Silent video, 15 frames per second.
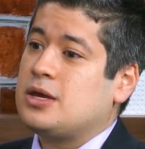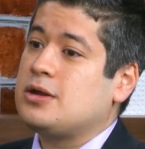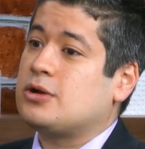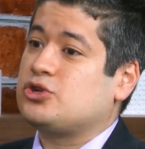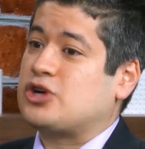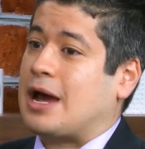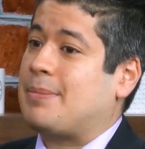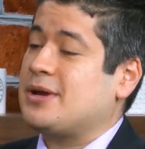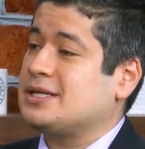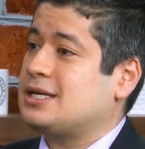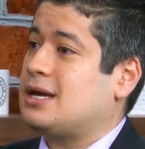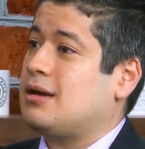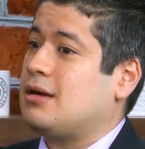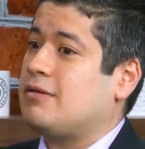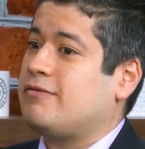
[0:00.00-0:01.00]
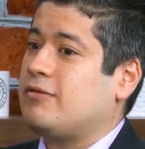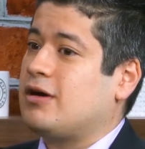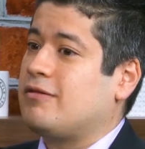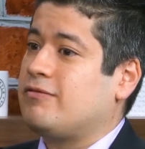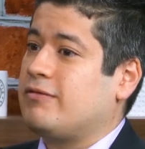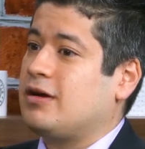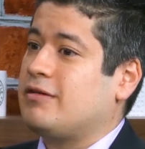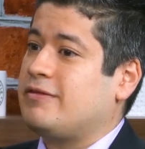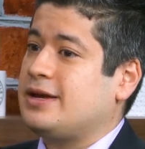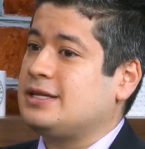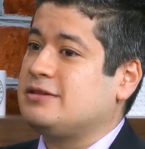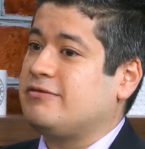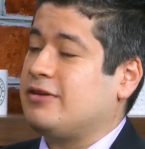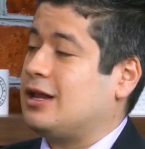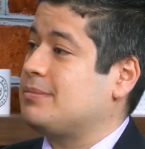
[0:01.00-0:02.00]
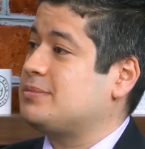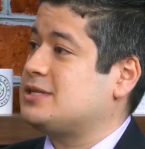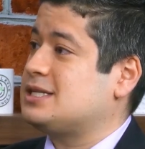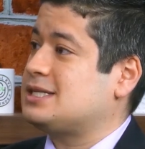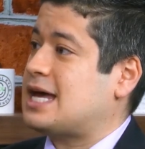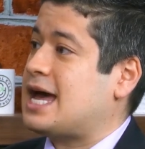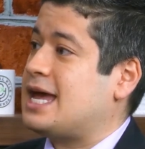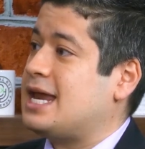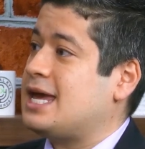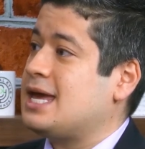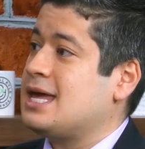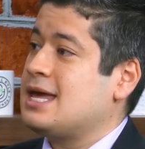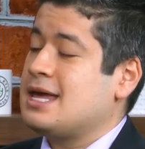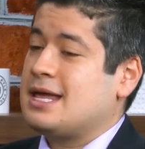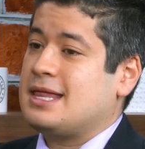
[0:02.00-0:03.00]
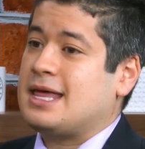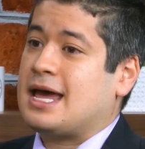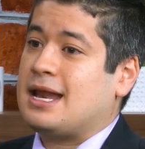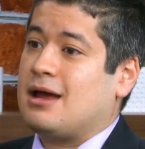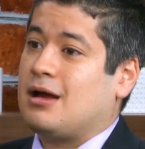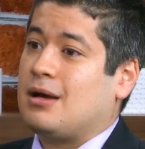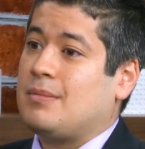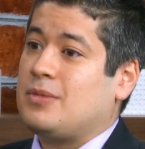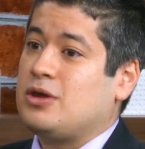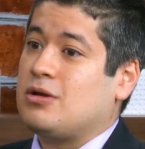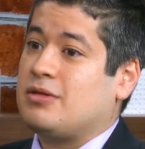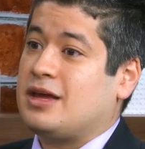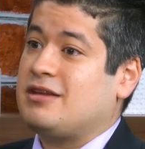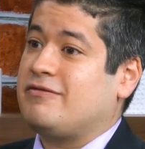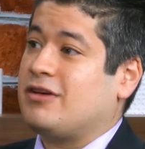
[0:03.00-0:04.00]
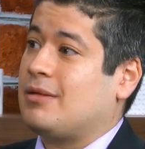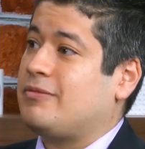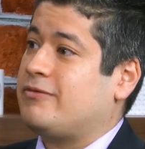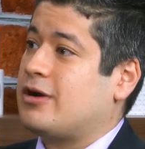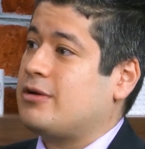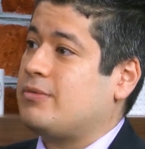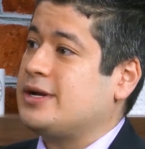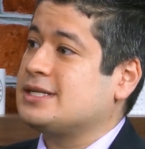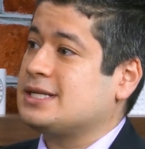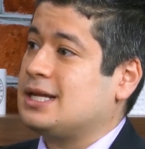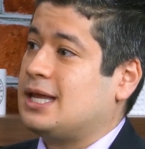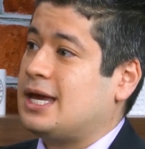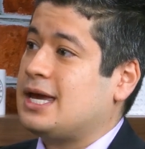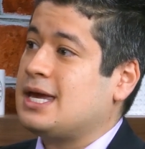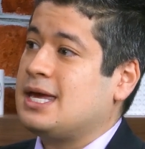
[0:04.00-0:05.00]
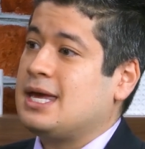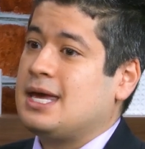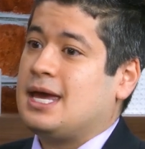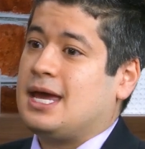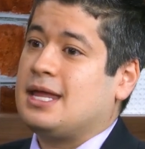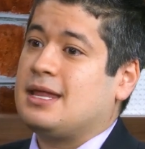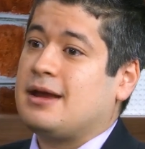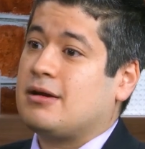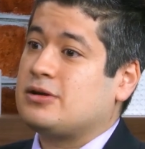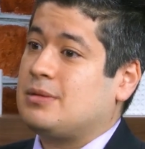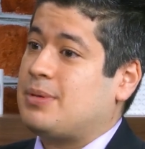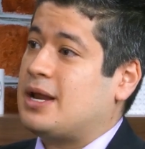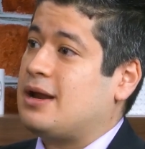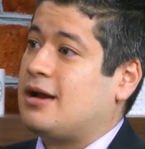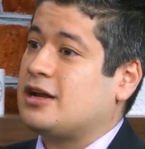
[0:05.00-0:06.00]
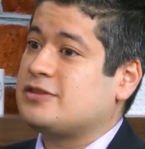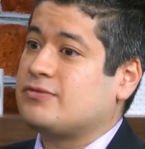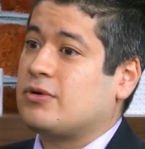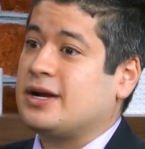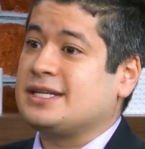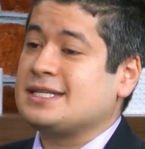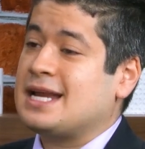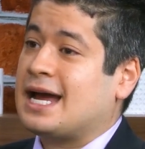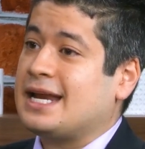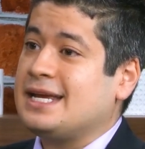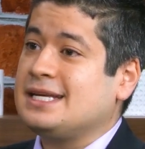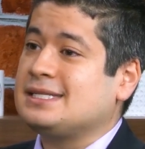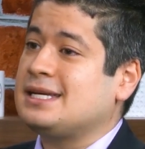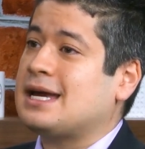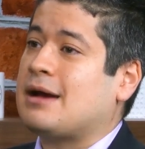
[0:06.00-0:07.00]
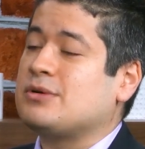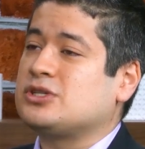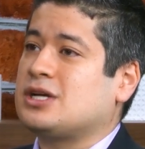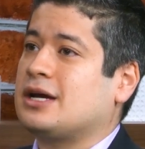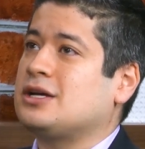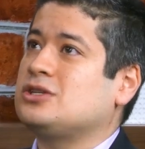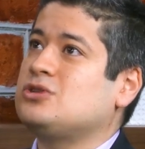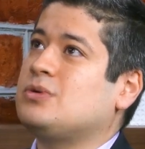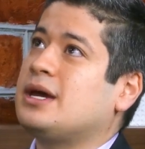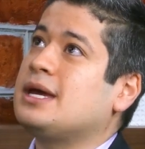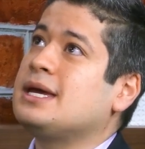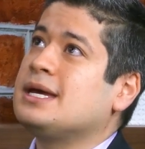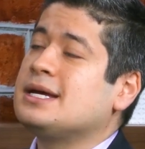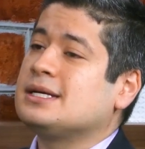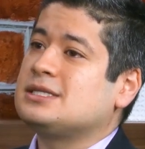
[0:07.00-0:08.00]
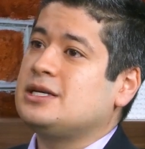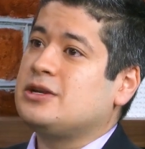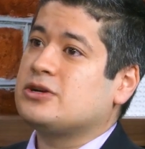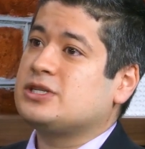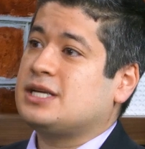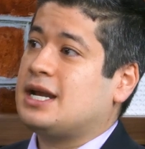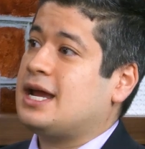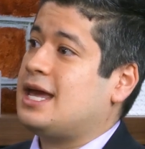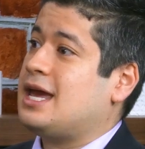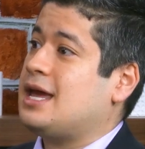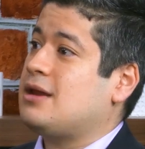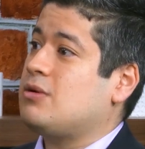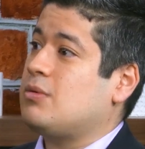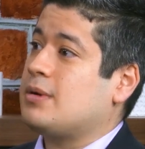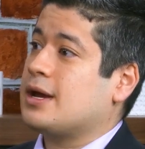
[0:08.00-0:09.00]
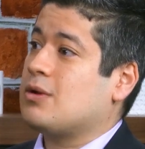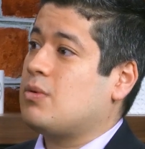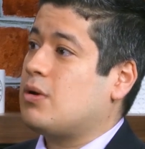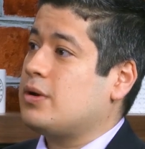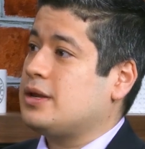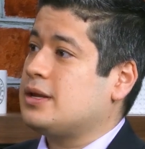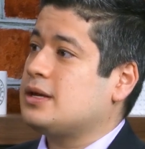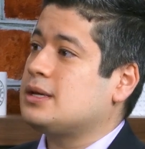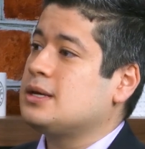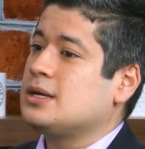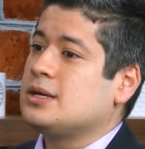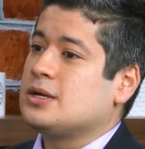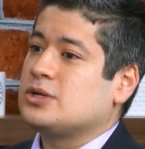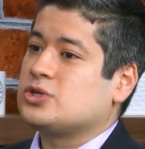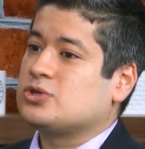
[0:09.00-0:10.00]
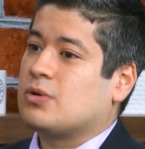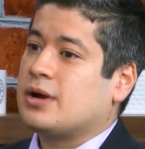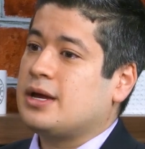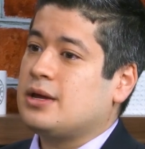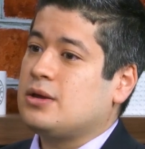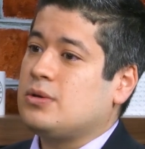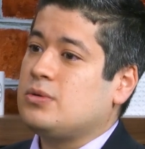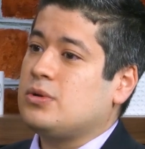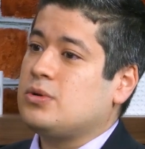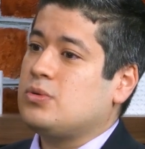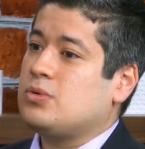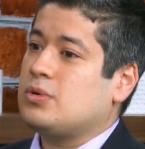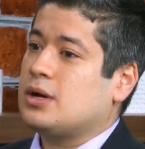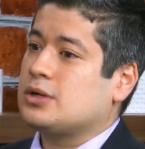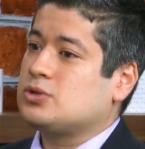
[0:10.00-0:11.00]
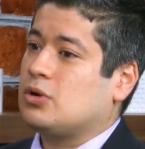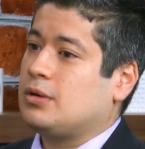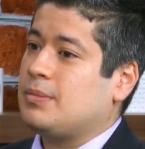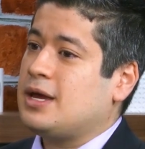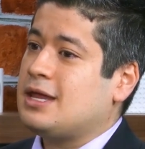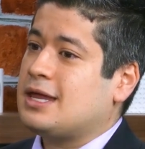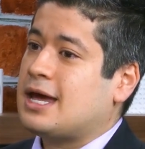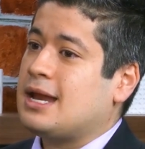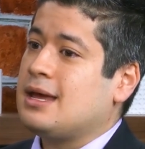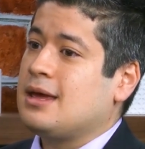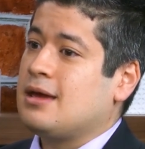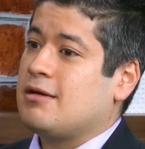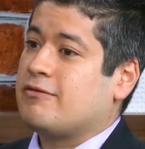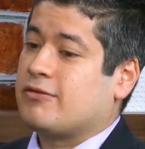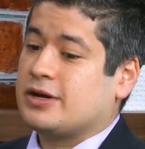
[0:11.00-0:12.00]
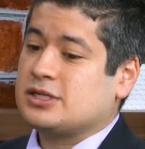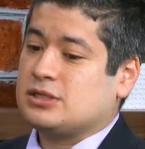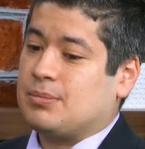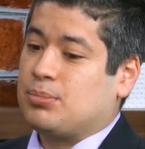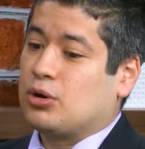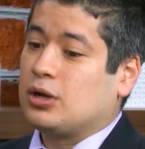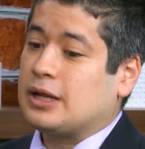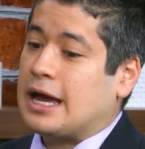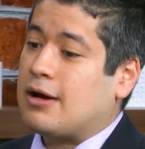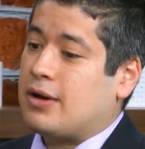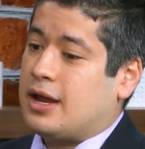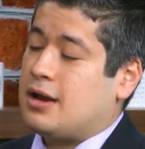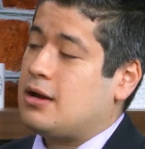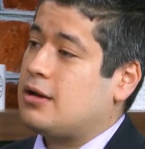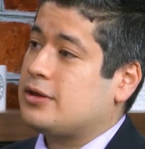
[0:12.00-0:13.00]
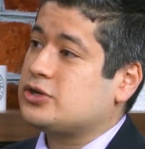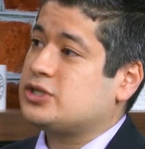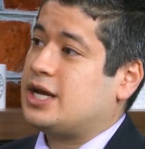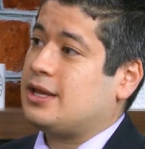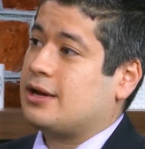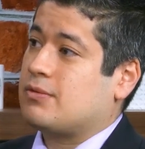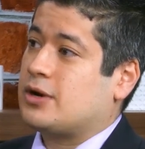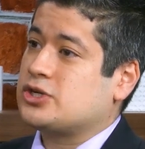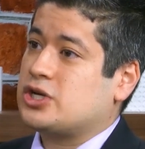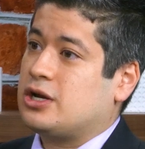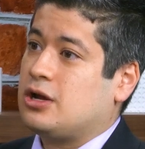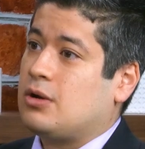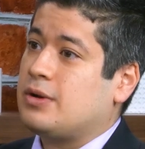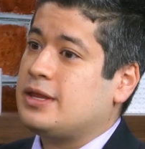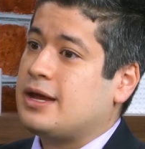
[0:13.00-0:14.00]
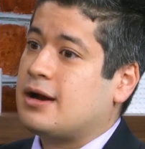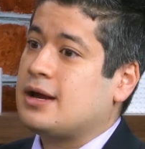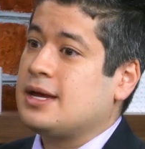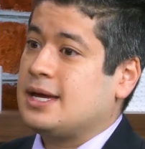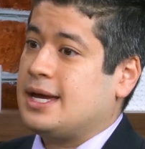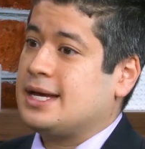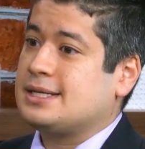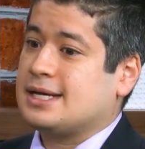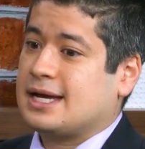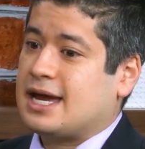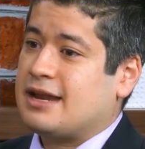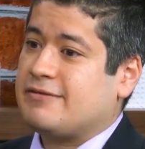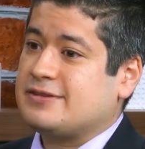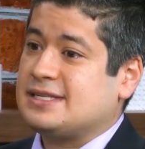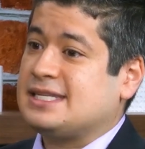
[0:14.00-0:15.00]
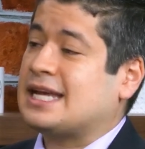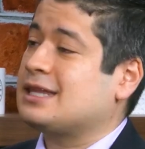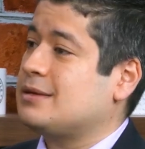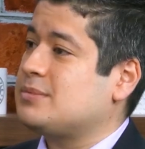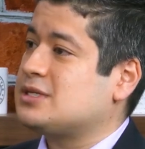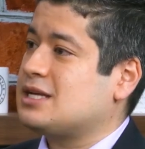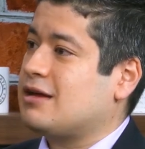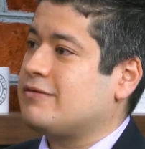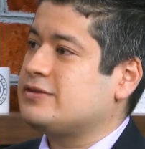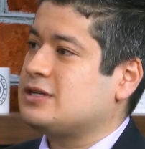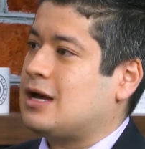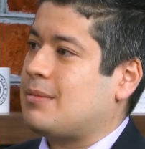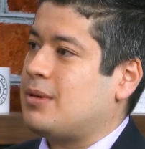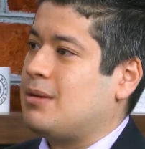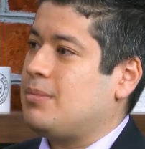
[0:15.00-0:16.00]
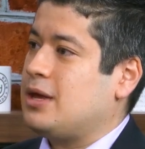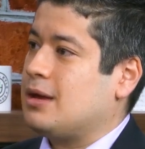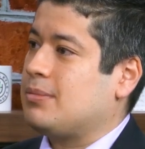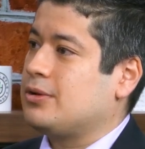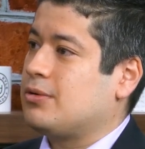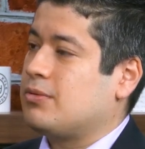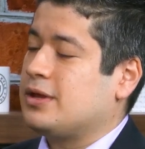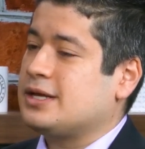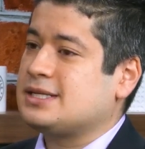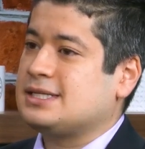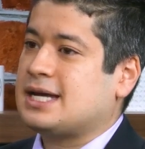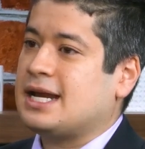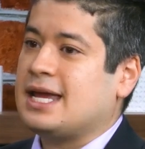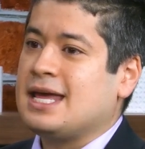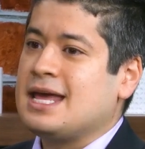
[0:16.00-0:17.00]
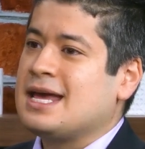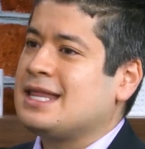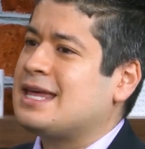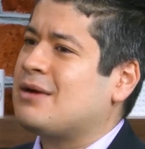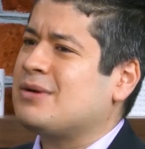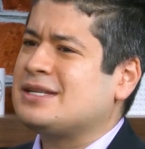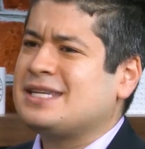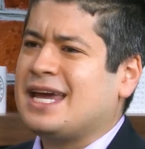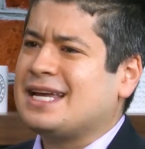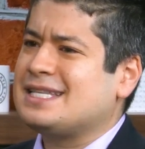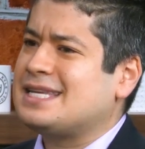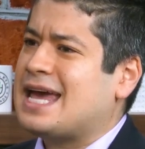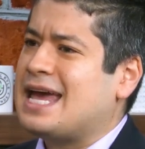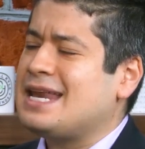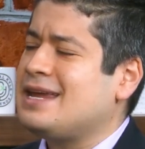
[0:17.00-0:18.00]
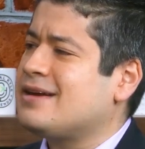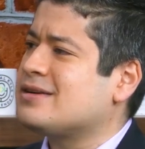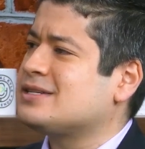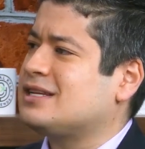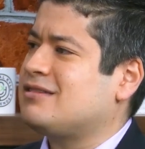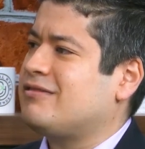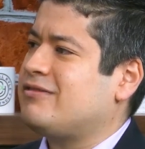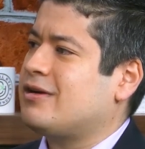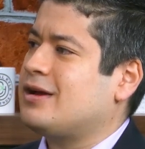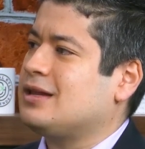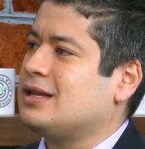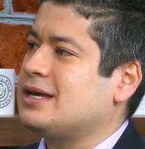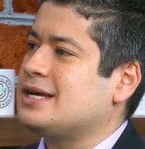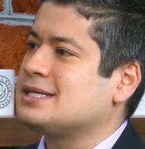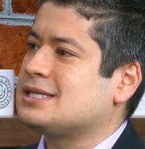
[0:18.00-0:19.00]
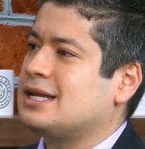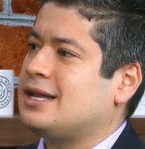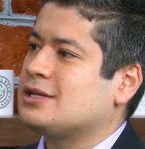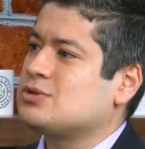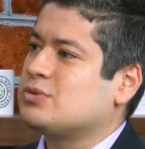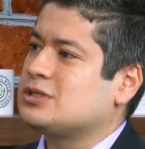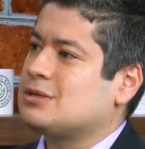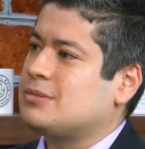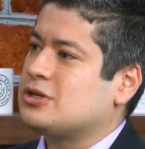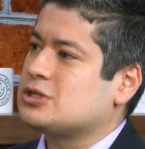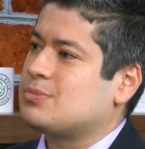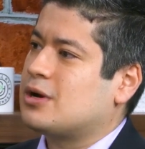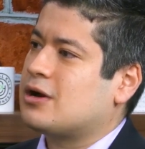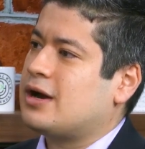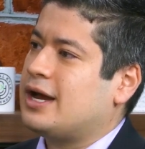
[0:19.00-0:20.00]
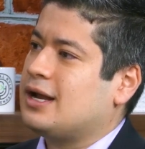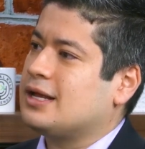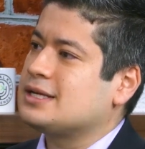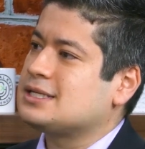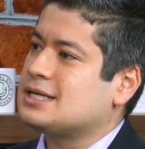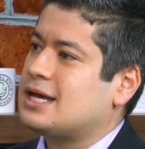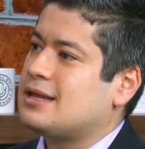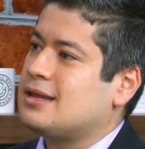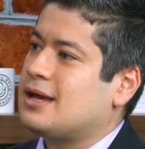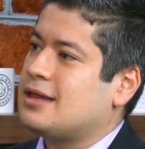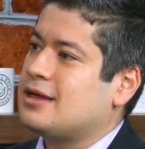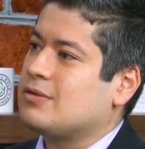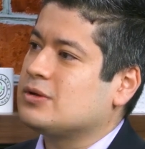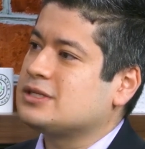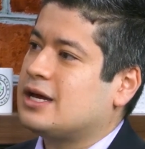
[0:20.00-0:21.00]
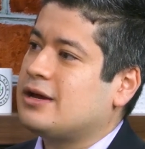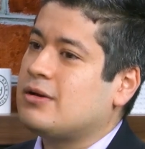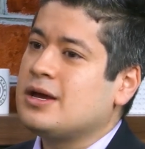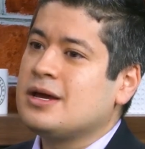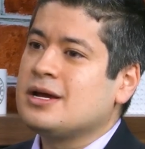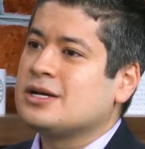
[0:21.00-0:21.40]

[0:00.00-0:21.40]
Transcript: you know, trappings of a developed society that you know, they developed very recently, and they are dependent on us for. It's not easy. I was talking to a senior Senate aide who I quote in the story, who told me that for us to pull out and another state like Russia to go in there and to kind of set themselves up and be able to run the society, that would take 10 years at the very least. And that's what some of the smarter analysts said, I think will tell you.